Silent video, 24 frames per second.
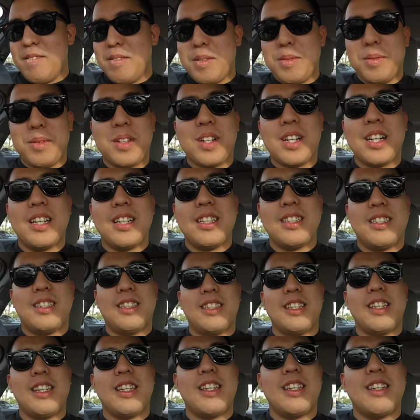and we're gonna
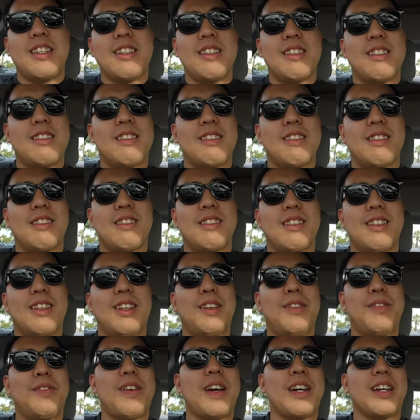see
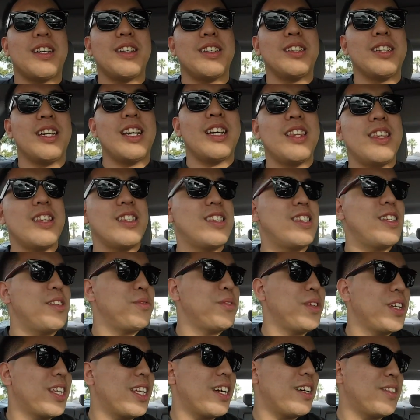if I can get this in
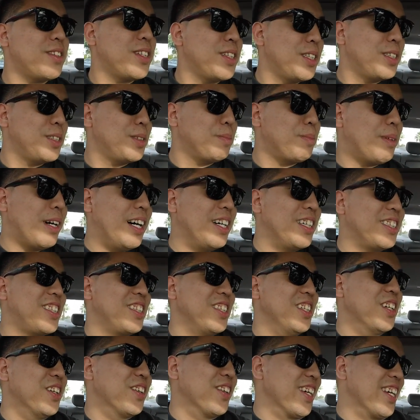without his boss
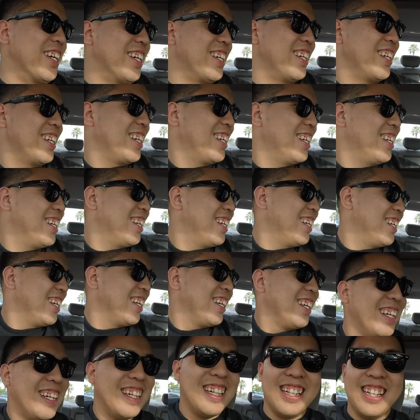knowing.
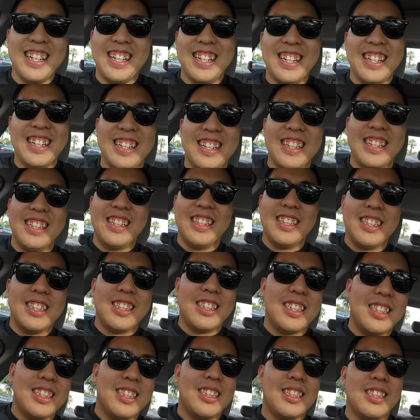She'll know.
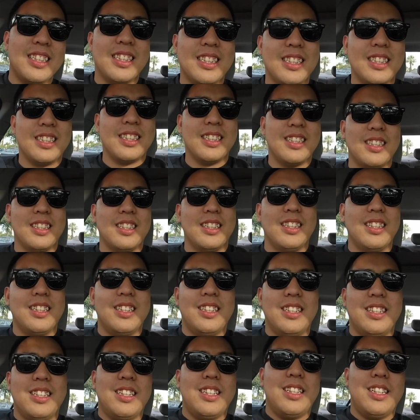She'll find
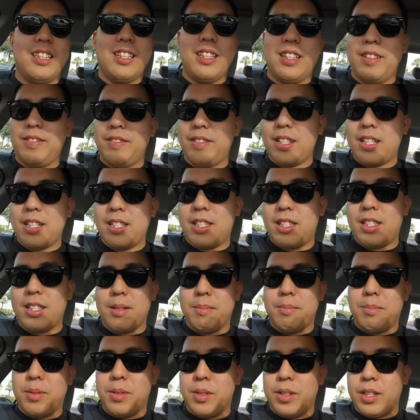out. At
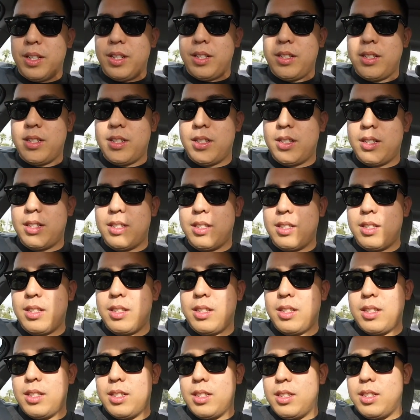some point.
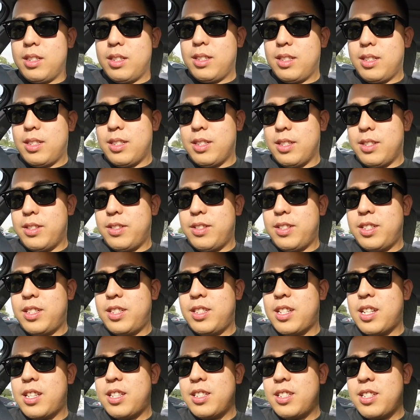Oh, this is
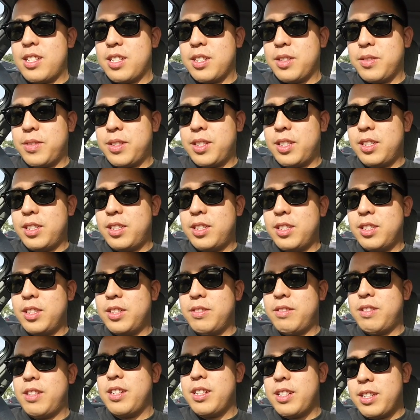not the song you want to listen
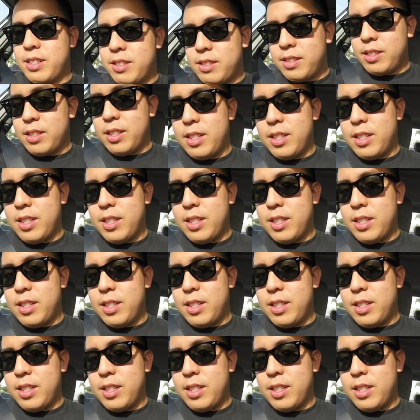to right now.